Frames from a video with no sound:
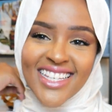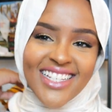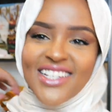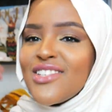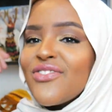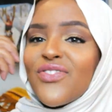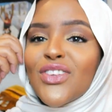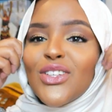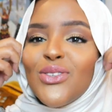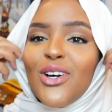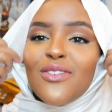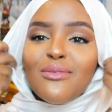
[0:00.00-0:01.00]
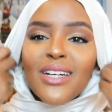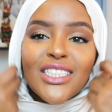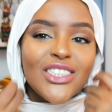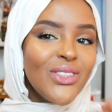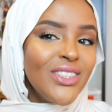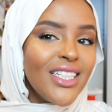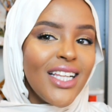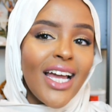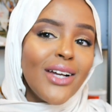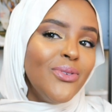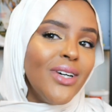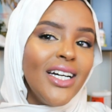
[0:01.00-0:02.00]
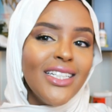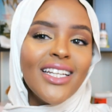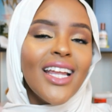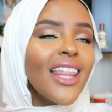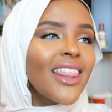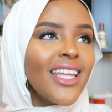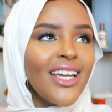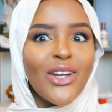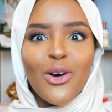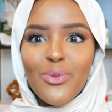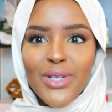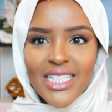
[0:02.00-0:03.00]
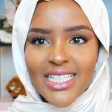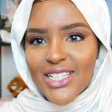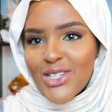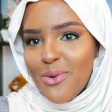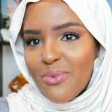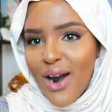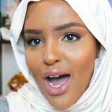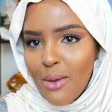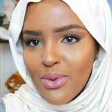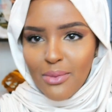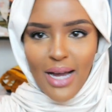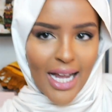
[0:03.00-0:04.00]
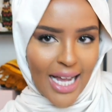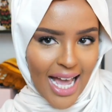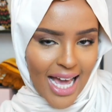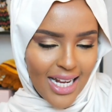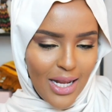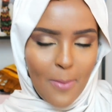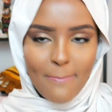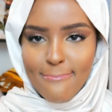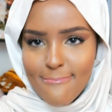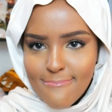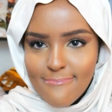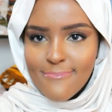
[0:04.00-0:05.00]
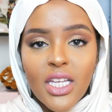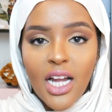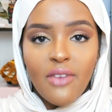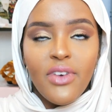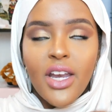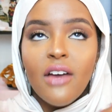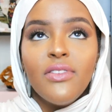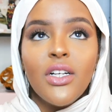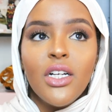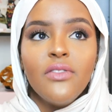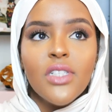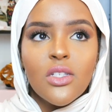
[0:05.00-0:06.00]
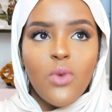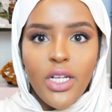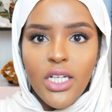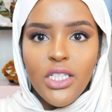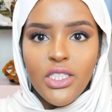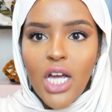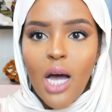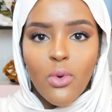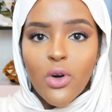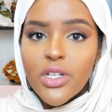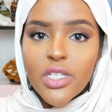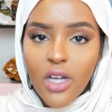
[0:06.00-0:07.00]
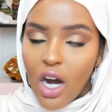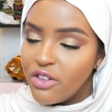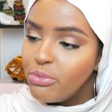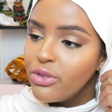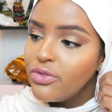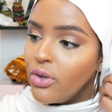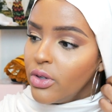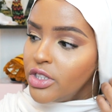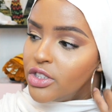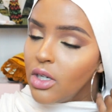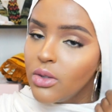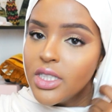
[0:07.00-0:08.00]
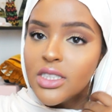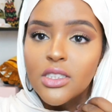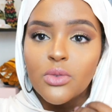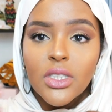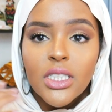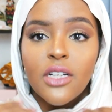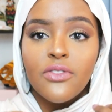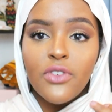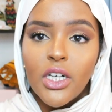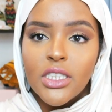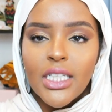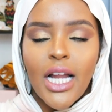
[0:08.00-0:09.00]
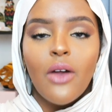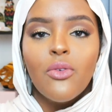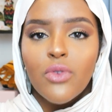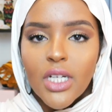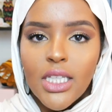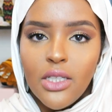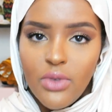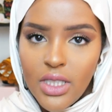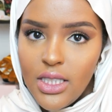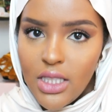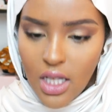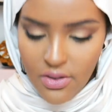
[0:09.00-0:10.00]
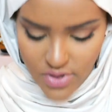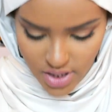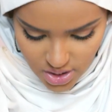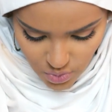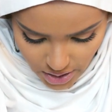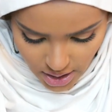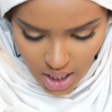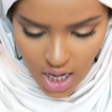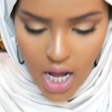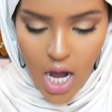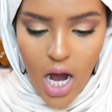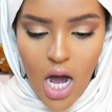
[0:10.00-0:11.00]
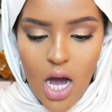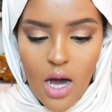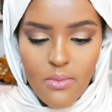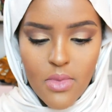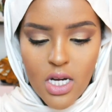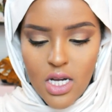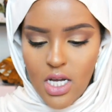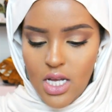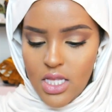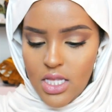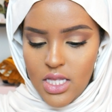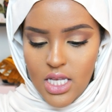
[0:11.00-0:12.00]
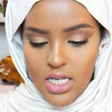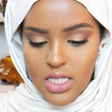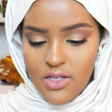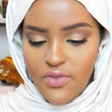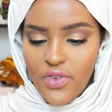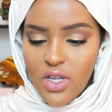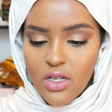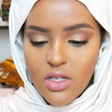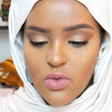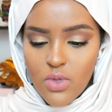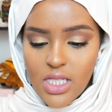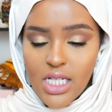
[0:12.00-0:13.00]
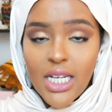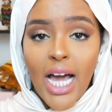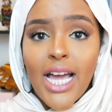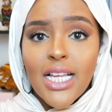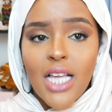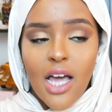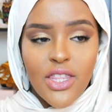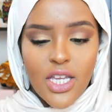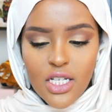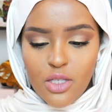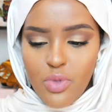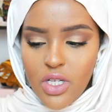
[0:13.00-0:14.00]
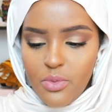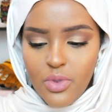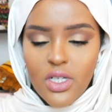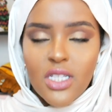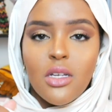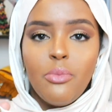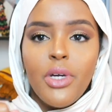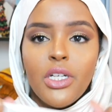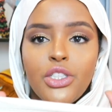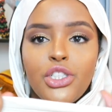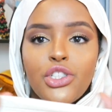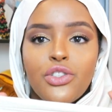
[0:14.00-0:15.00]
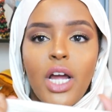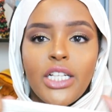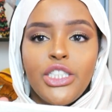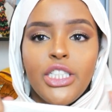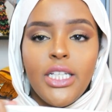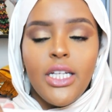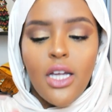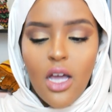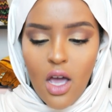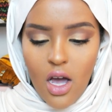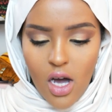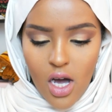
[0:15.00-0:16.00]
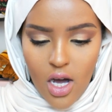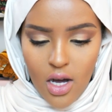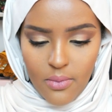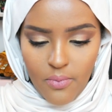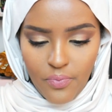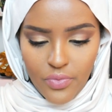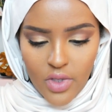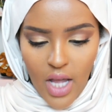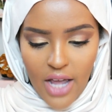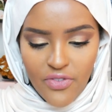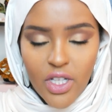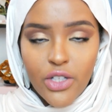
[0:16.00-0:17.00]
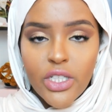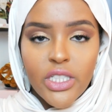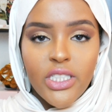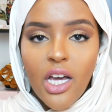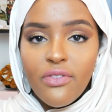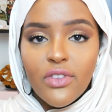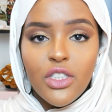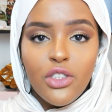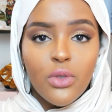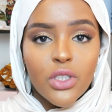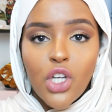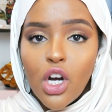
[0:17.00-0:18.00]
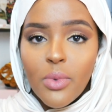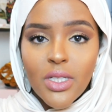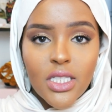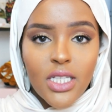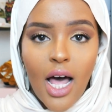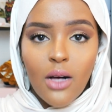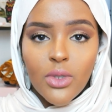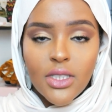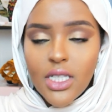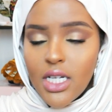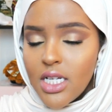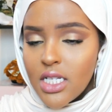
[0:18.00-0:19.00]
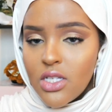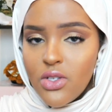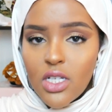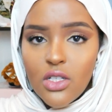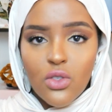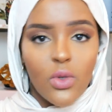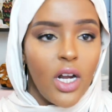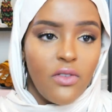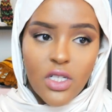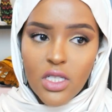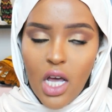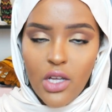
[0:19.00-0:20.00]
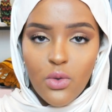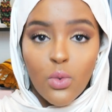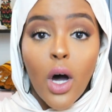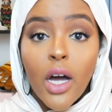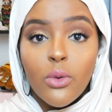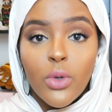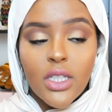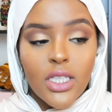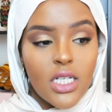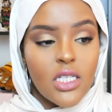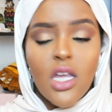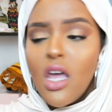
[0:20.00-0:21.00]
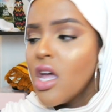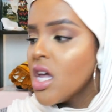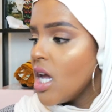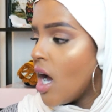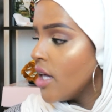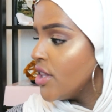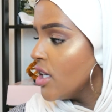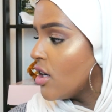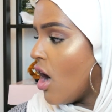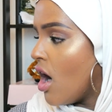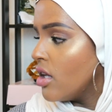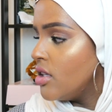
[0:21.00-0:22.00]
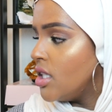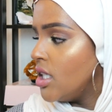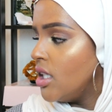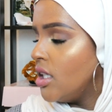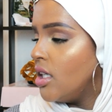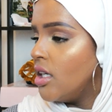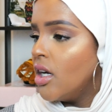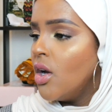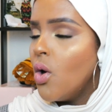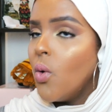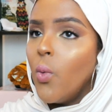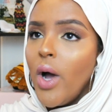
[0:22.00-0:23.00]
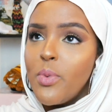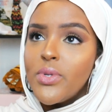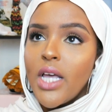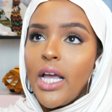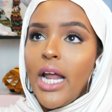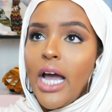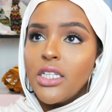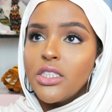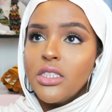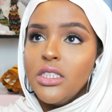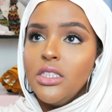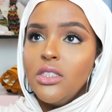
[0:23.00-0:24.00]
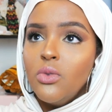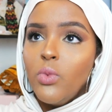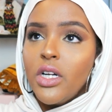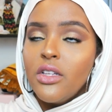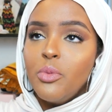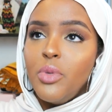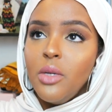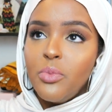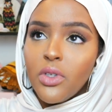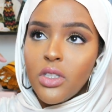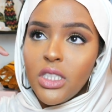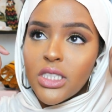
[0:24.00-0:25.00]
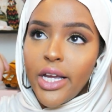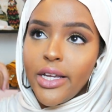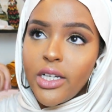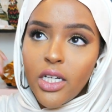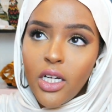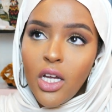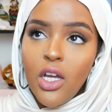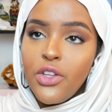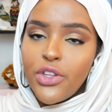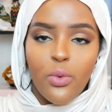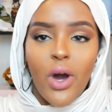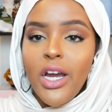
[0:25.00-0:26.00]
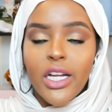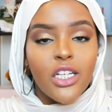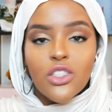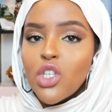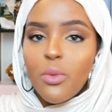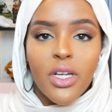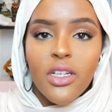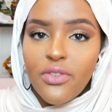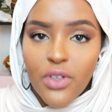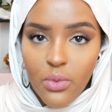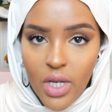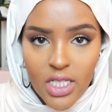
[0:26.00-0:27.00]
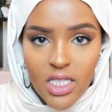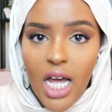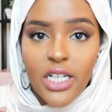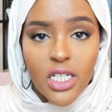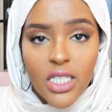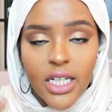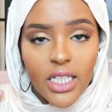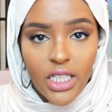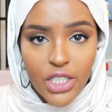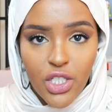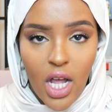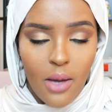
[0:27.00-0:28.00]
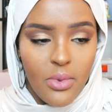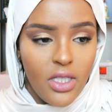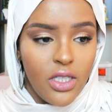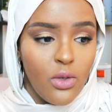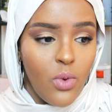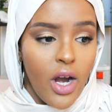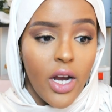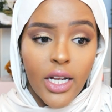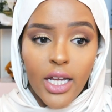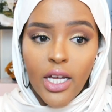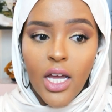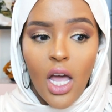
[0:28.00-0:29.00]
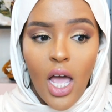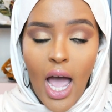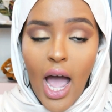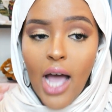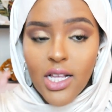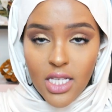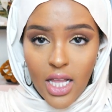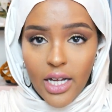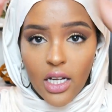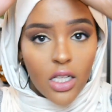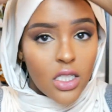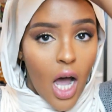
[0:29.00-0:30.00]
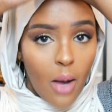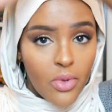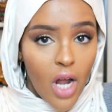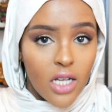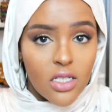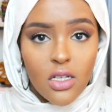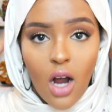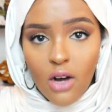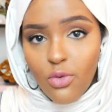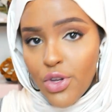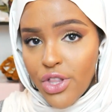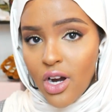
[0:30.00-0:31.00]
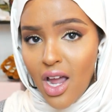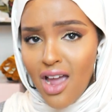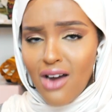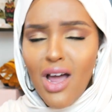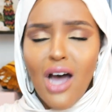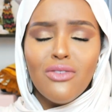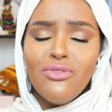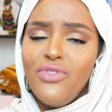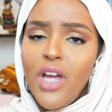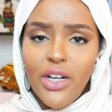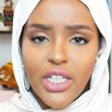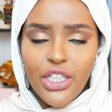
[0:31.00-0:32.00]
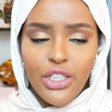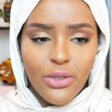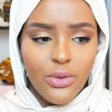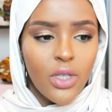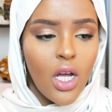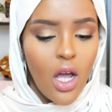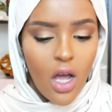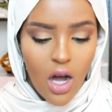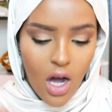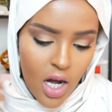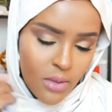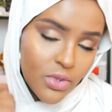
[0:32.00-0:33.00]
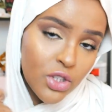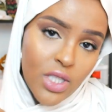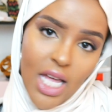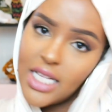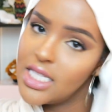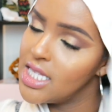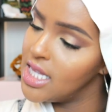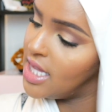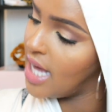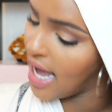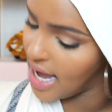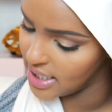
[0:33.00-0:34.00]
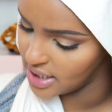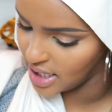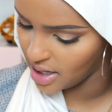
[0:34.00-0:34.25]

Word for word: It just flew over my shoulder like what? Nothing, no business, no problem. I got it. Mm. And I've never heard of a suede hijab or scarf before, so this is really a first, and I really, really love this one. Um, this feels really nice. I think it's breathable. It's a bit stretchy. Um, I feel like you can definitely do a turban style with this. You can do whatever style you want with this. I think on the website, actually, one of the people is like, they're wearing it in so many different ways, not just like a hijabi. They're wearing it as like a top knot scarf with your hair out. Very cute. Um, so that's that.